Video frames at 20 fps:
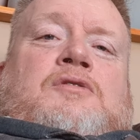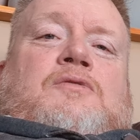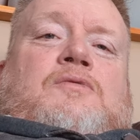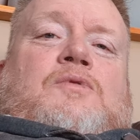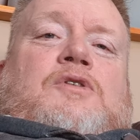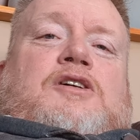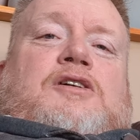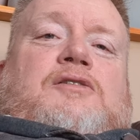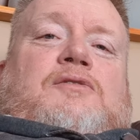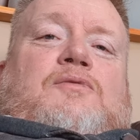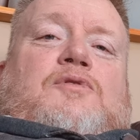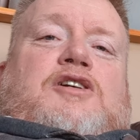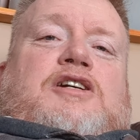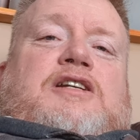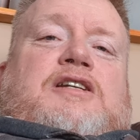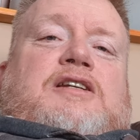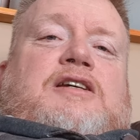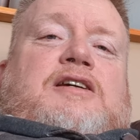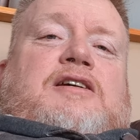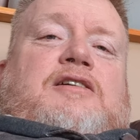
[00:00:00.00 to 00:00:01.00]
Well,
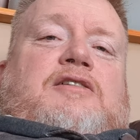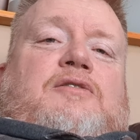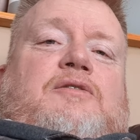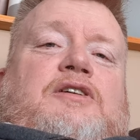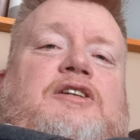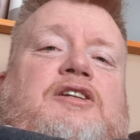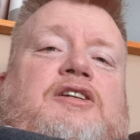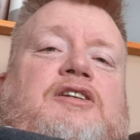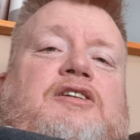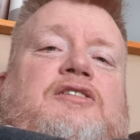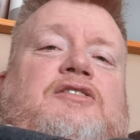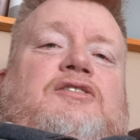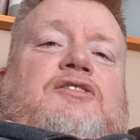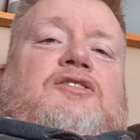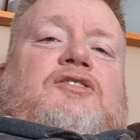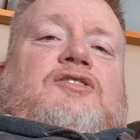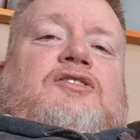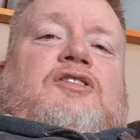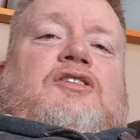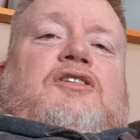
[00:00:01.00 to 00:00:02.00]
right now it is